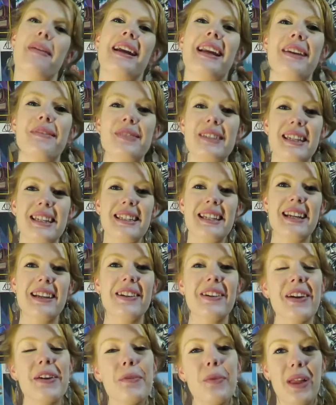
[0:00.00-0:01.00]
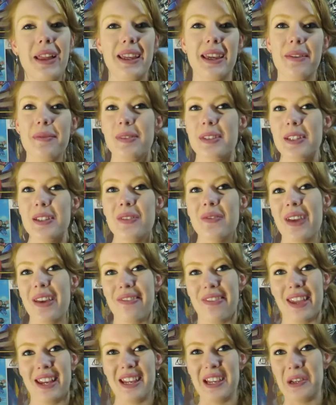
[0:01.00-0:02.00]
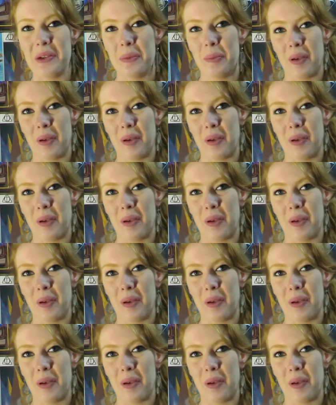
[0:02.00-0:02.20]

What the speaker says: my name's Cassandra and welcome to my video